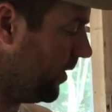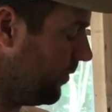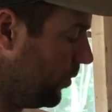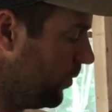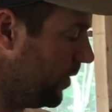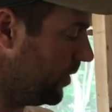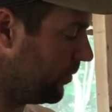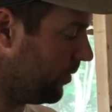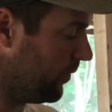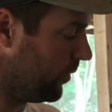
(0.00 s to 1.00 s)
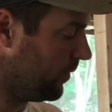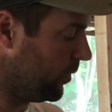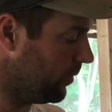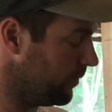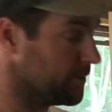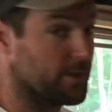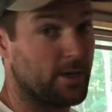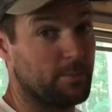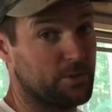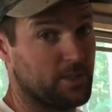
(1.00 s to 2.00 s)
have, we'll run a 24 volt
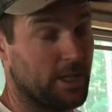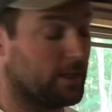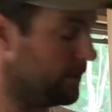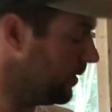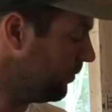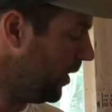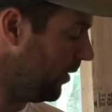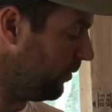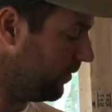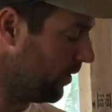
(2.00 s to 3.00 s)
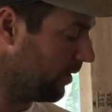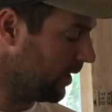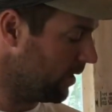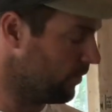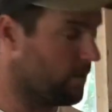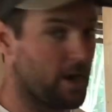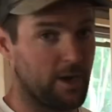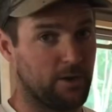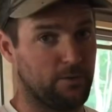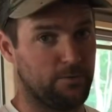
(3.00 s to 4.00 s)
refrigerator most likely, but we've already got it
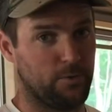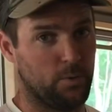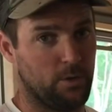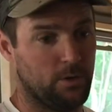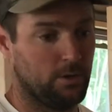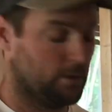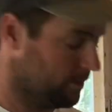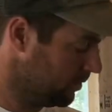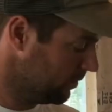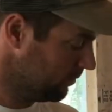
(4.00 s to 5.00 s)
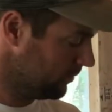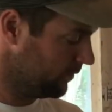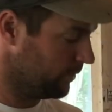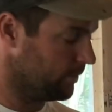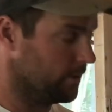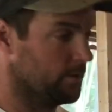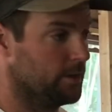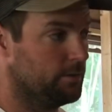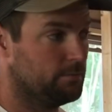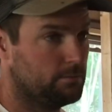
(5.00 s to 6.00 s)
wired for, we want to
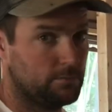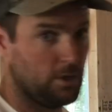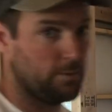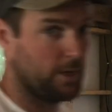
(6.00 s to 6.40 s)
run a